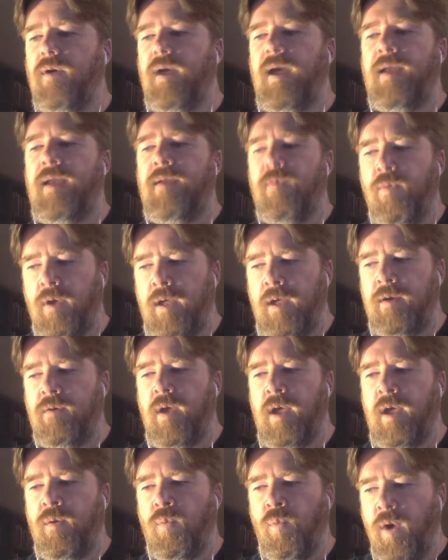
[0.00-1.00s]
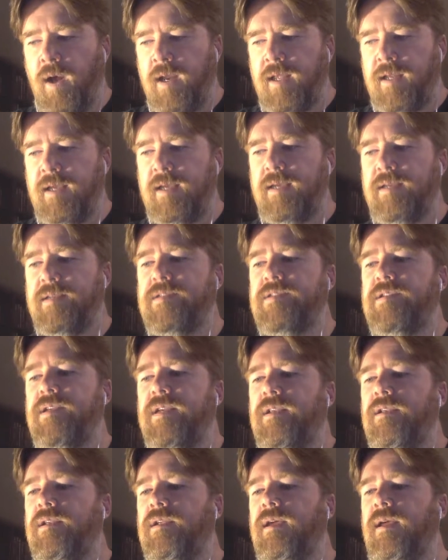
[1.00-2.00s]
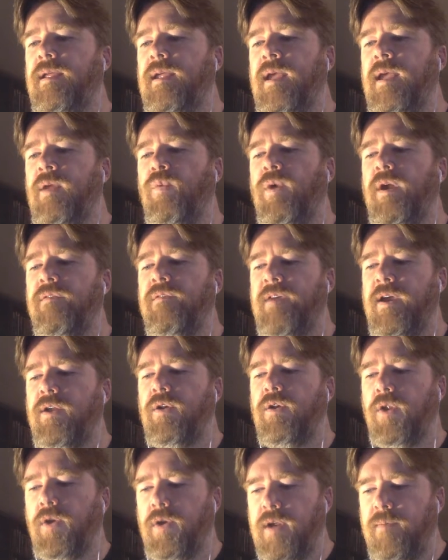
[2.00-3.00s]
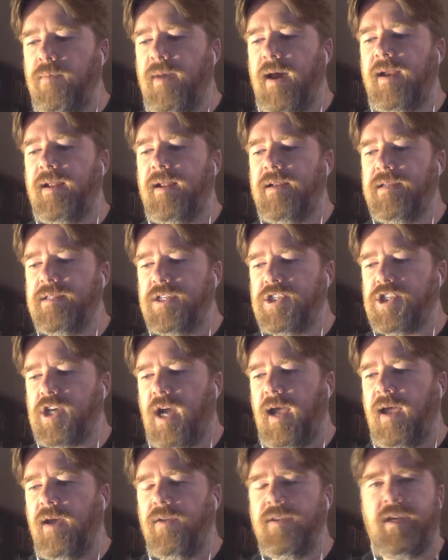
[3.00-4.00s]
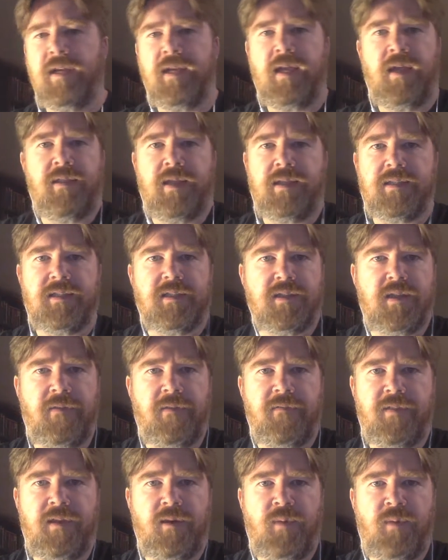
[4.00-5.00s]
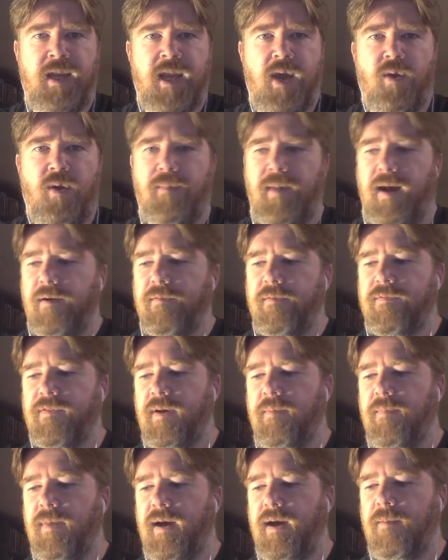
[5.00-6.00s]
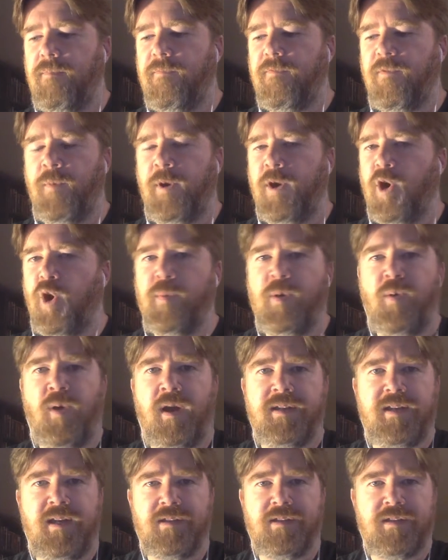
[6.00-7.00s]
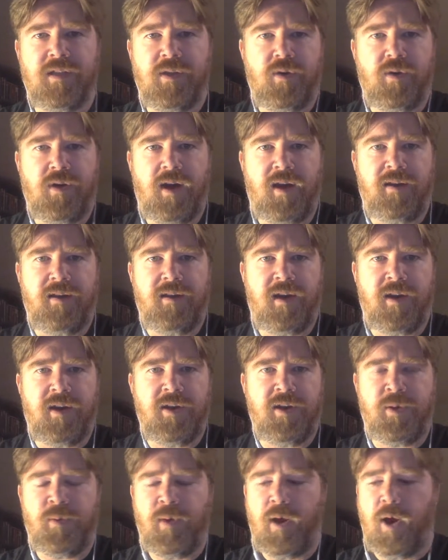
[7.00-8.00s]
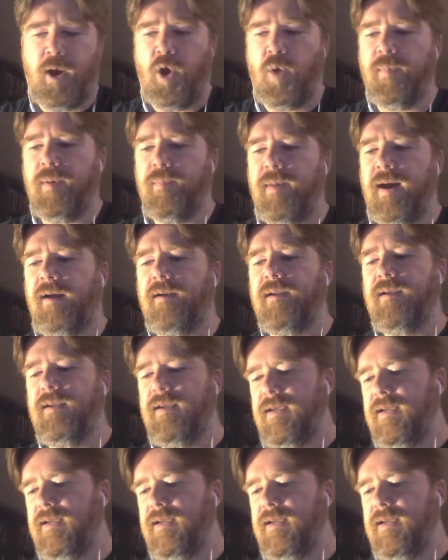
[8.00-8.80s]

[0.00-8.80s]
what it is and what Vader learned about it as a child. And again, that's stuff that we know about from what Obi-Wan tells Luke on A New Hope about